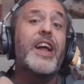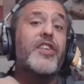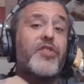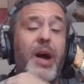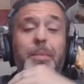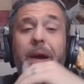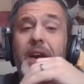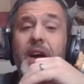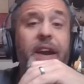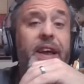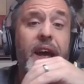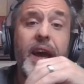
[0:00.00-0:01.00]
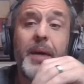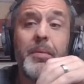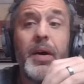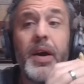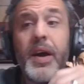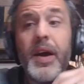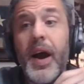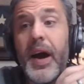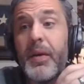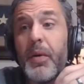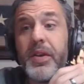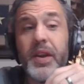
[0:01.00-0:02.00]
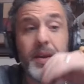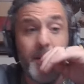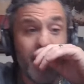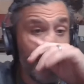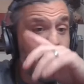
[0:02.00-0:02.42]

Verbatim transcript: got dropped by Cunningham. He wasn't.